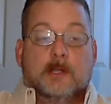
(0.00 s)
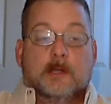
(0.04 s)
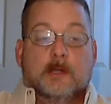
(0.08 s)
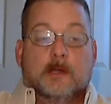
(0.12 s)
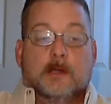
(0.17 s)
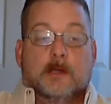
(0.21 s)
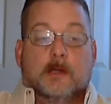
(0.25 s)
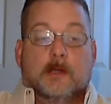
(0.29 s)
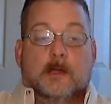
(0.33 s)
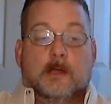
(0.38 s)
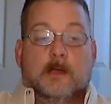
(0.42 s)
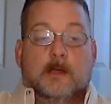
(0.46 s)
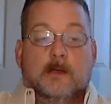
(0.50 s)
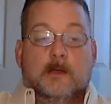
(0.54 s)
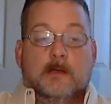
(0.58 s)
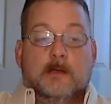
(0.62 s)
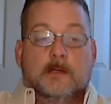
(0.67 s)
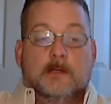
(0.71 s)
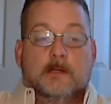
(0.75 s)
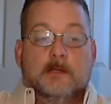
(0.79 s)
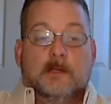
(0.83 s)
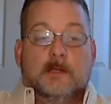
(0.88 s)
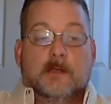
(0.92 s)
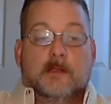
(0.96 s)

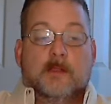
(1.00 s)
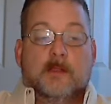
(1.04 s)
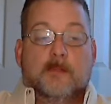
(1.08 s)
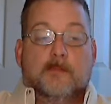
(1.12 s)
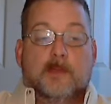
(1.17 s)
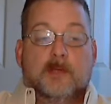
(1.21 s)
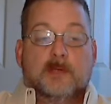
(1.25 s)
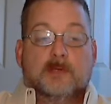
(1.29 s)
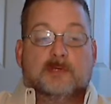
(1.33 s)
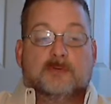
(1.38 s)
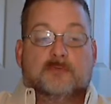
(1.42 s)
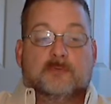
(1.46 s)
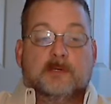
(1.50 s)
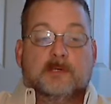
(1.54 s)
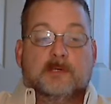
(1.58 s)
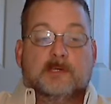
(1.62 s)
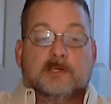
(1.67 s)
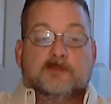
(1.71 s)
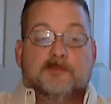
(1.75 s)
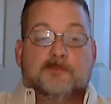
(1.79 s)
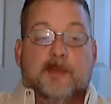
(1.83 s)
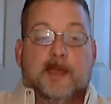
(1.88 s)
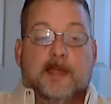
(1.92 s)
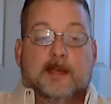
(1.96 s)
the most
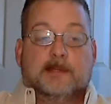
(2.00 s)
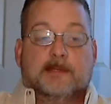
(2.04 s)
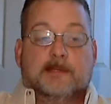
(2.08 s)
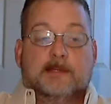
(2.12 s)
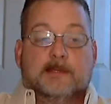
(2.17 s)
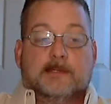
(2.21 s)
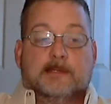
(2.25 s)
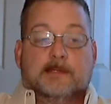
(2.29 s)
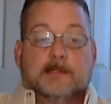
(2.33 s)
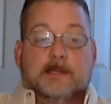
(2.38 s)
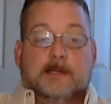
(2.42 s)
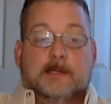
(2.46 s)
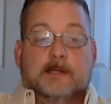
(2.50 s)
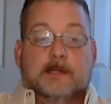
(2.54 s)
respected